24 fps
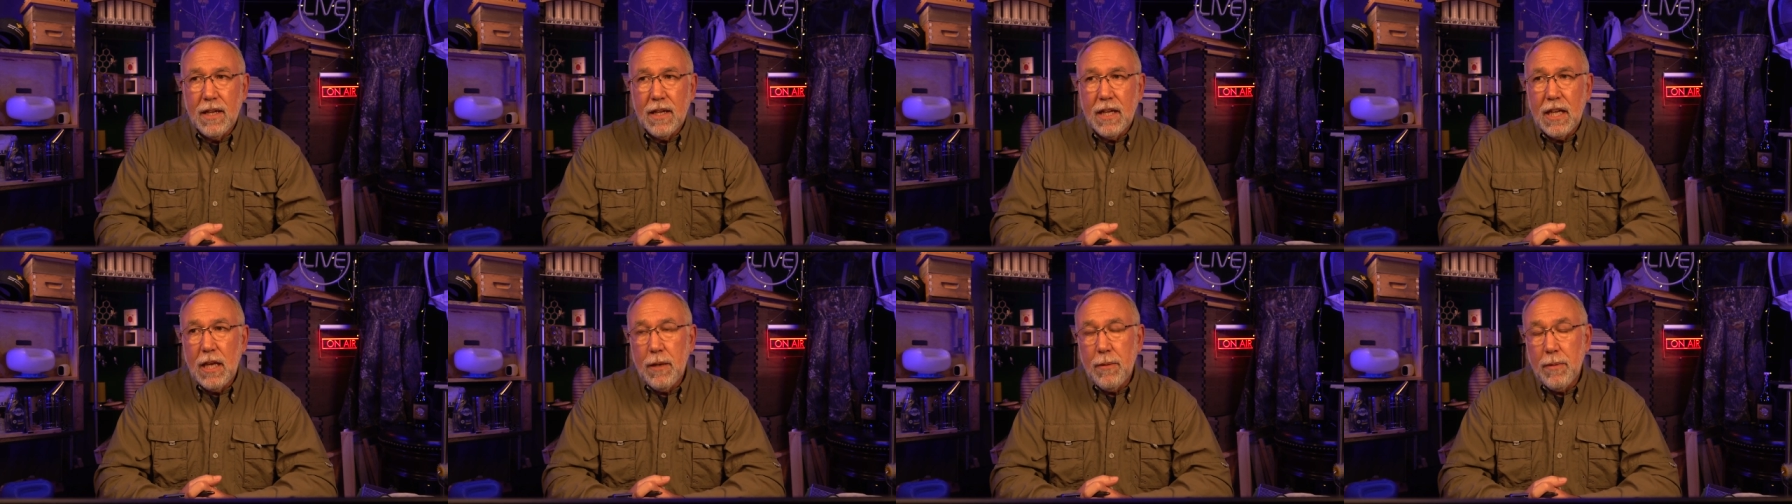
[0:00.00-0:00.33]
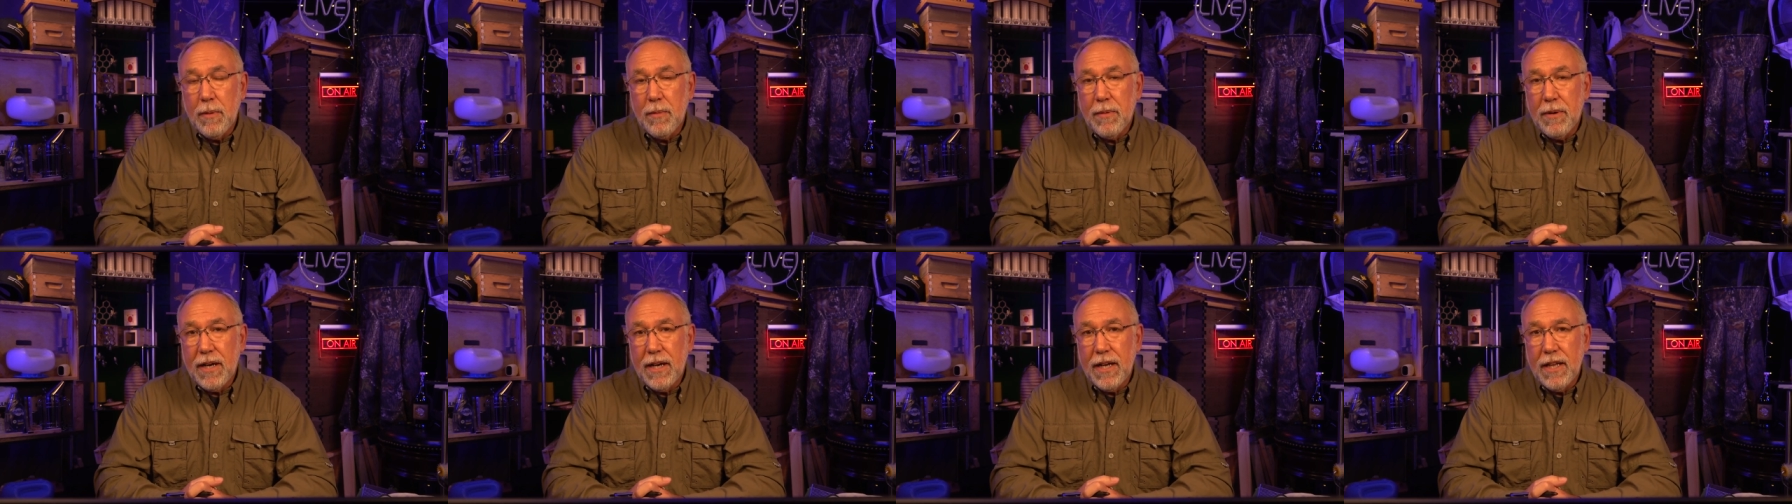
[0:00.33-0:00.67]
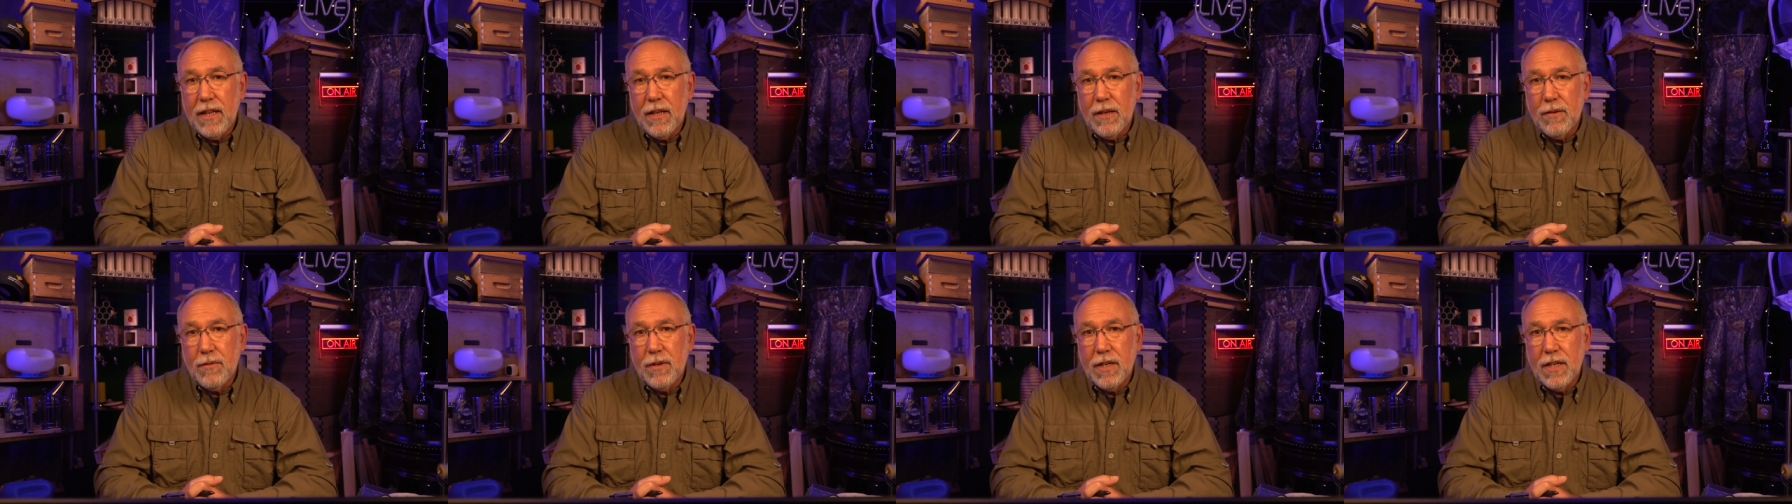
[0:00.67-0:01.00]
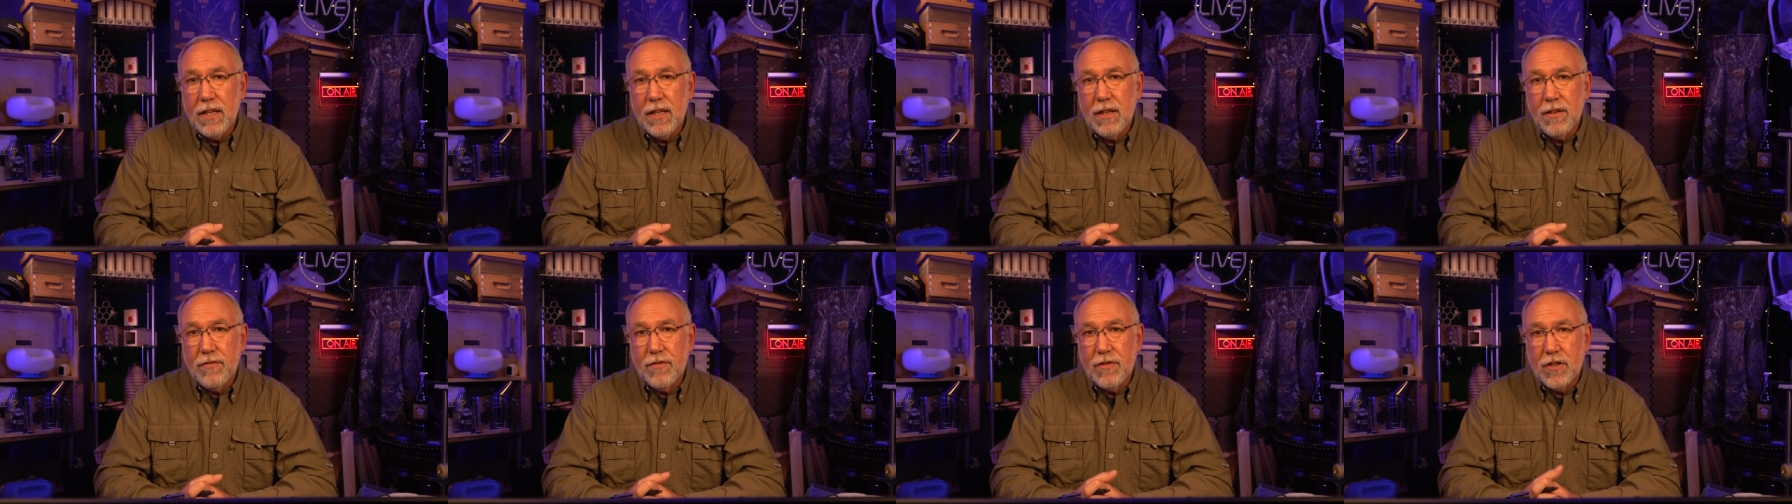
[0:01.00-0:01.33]
Keep in mind that
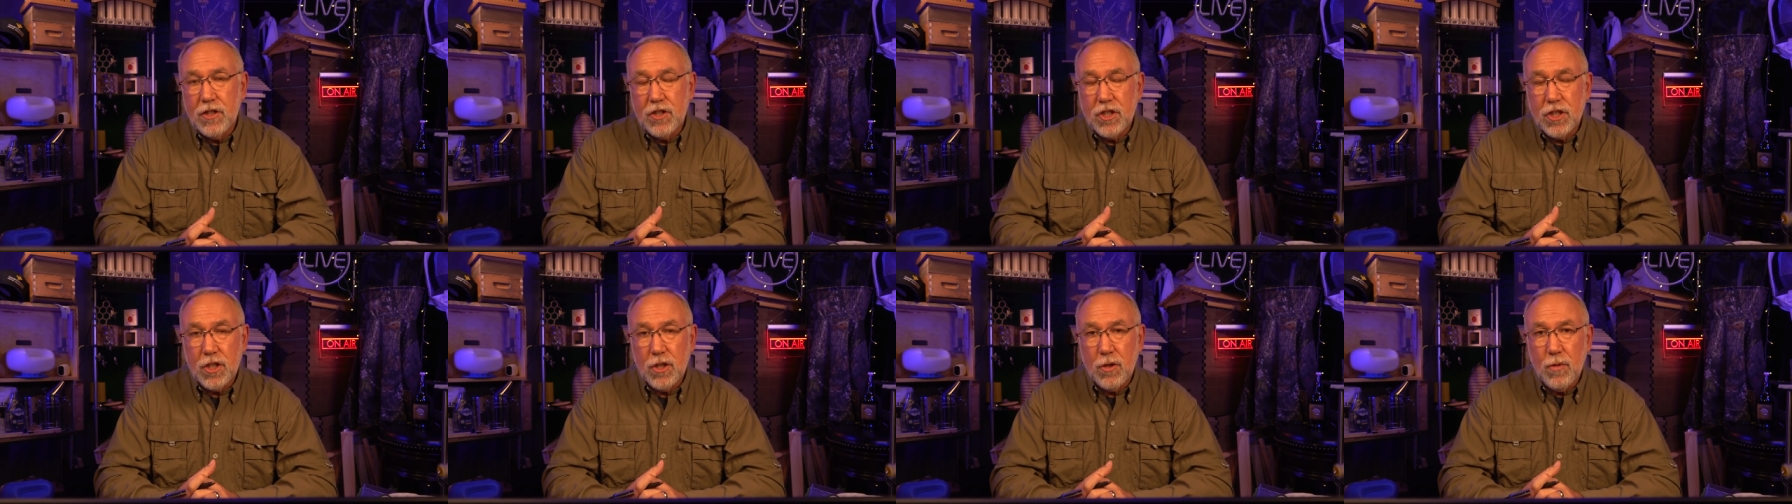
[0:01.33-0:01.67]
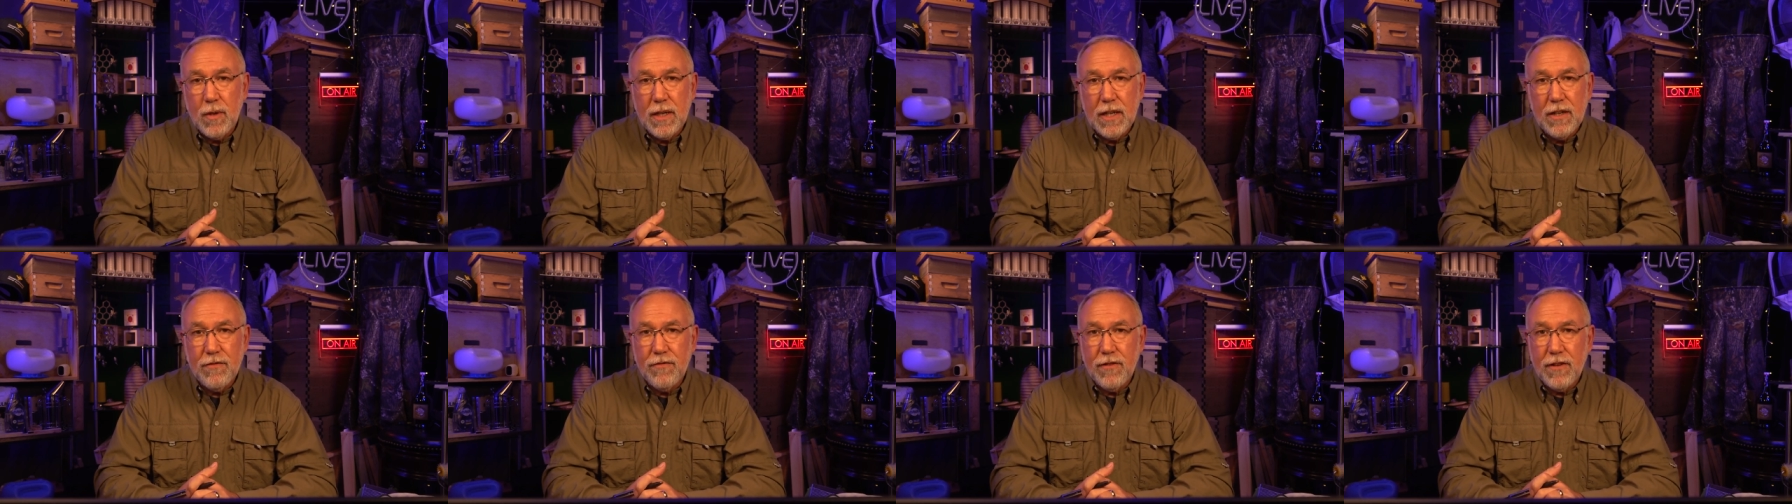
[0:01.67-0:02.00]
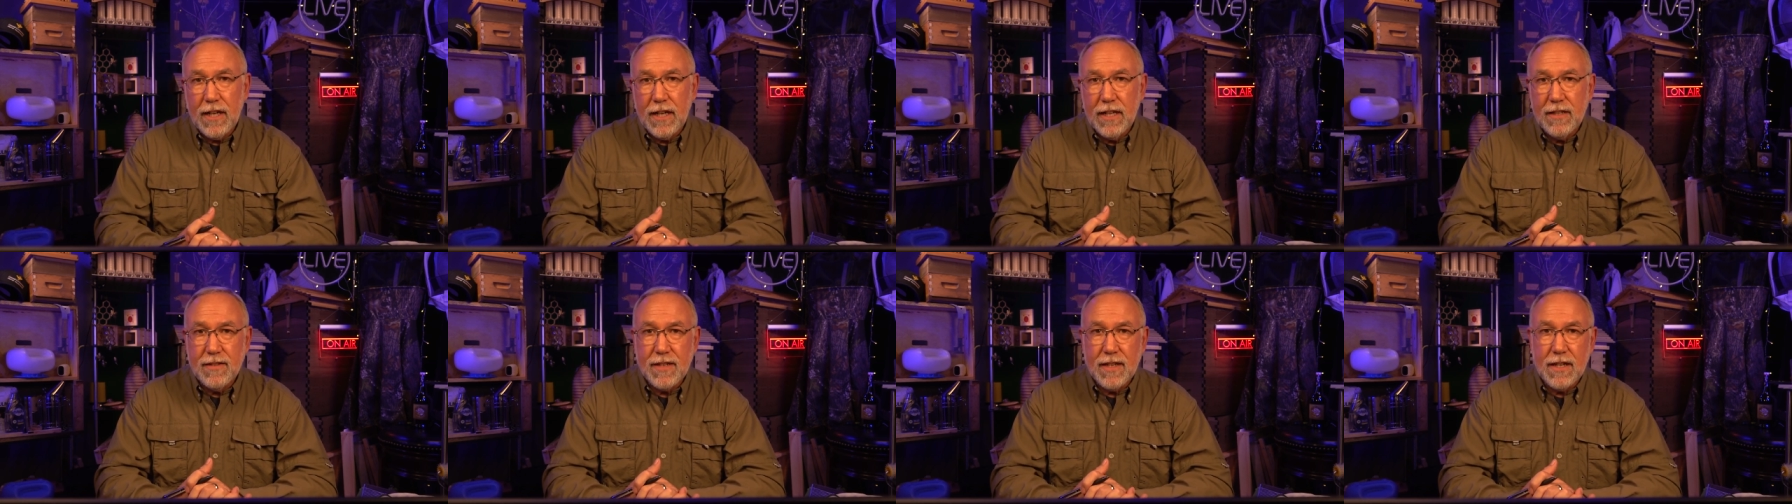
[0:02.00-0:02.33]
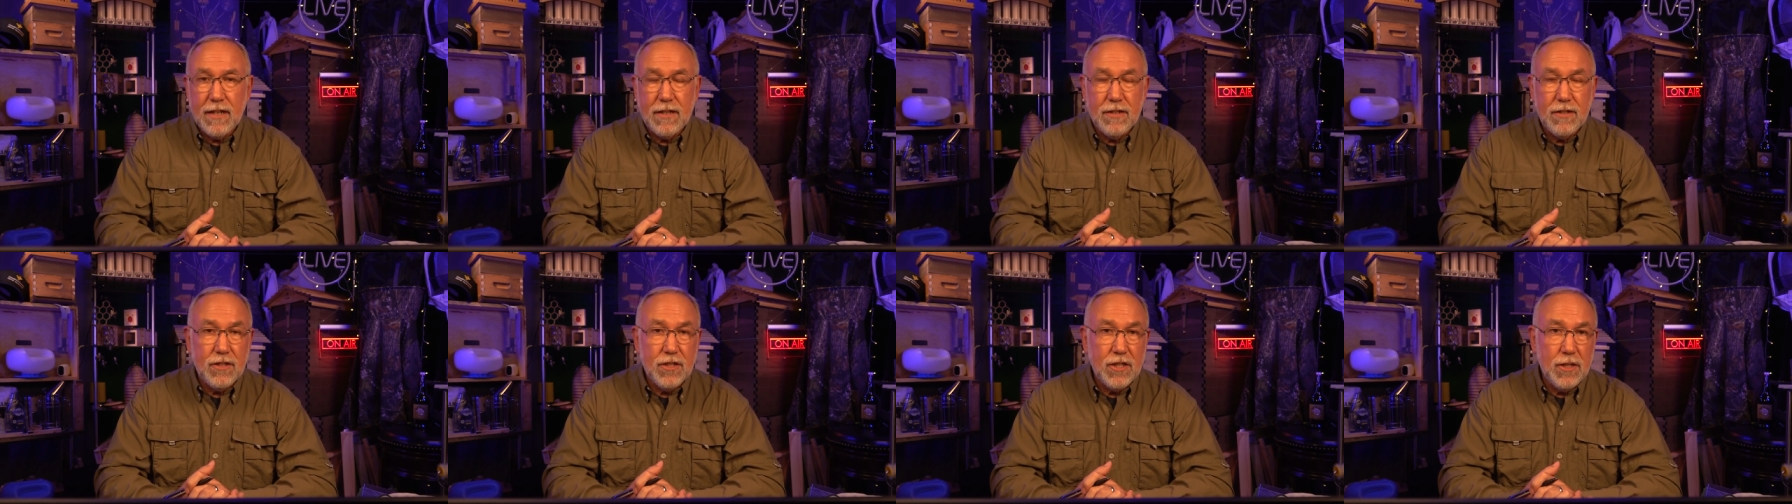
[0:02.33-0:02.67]
when the virgin queen flies
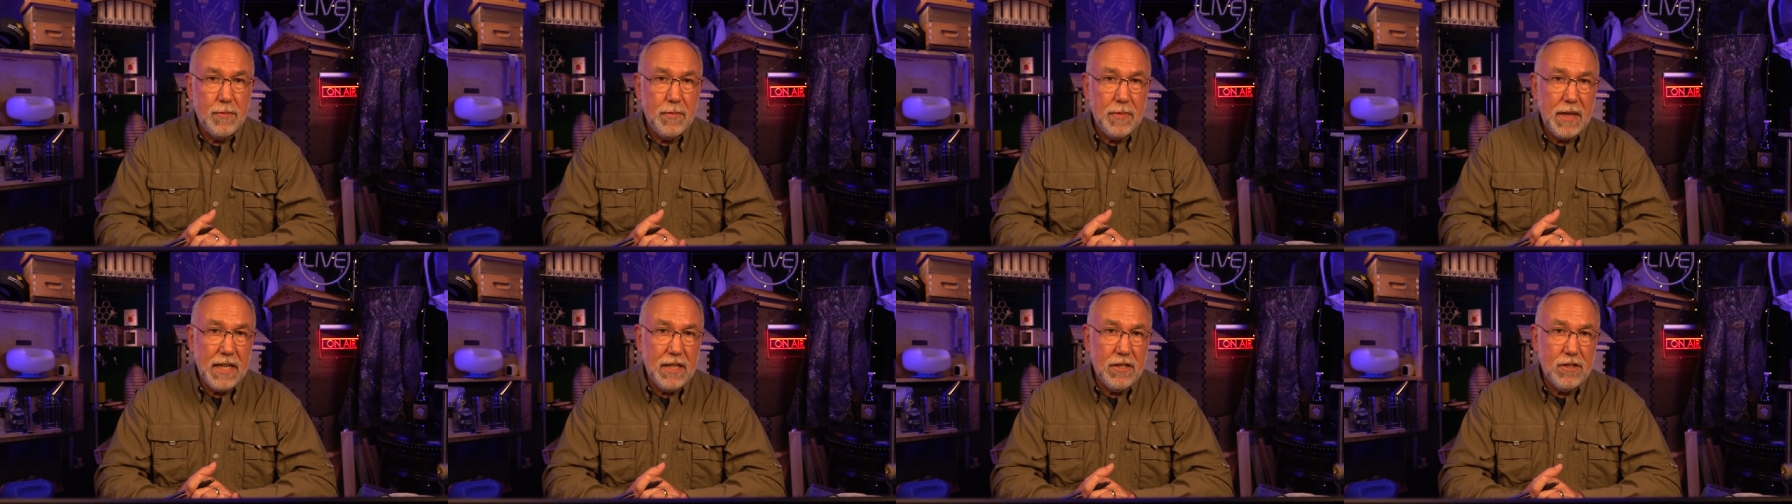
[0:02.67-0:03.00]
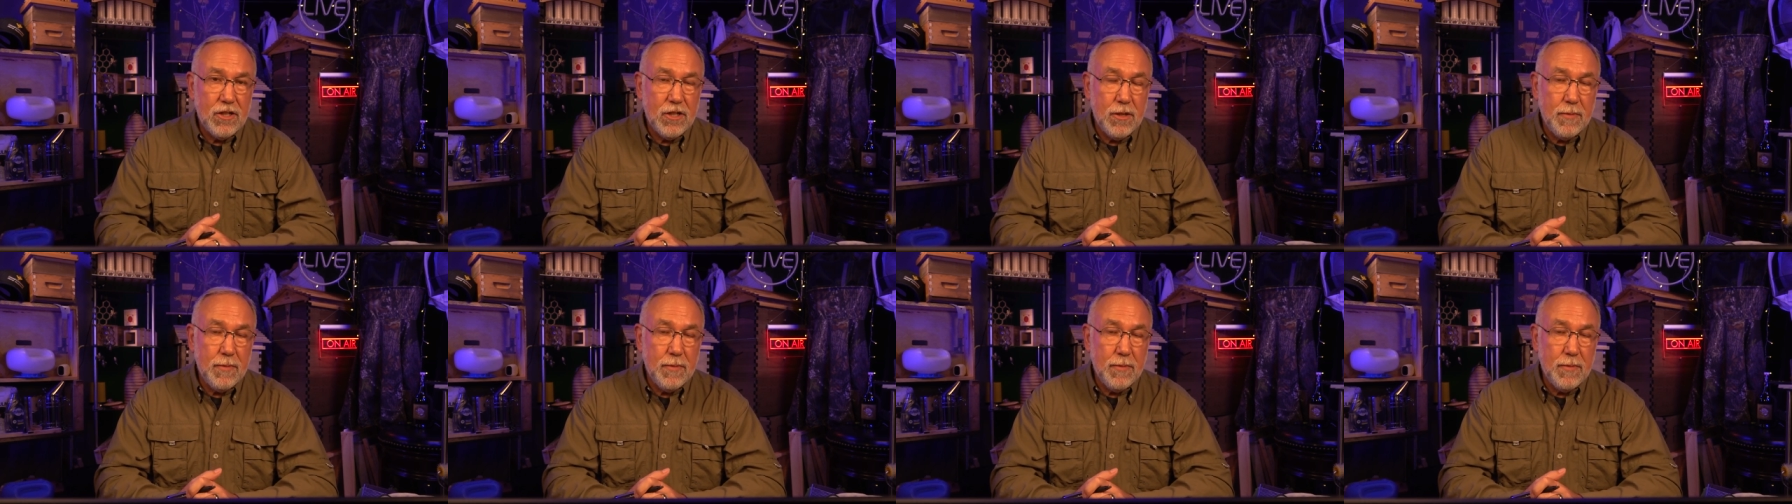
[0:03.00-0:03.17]
out and she mates,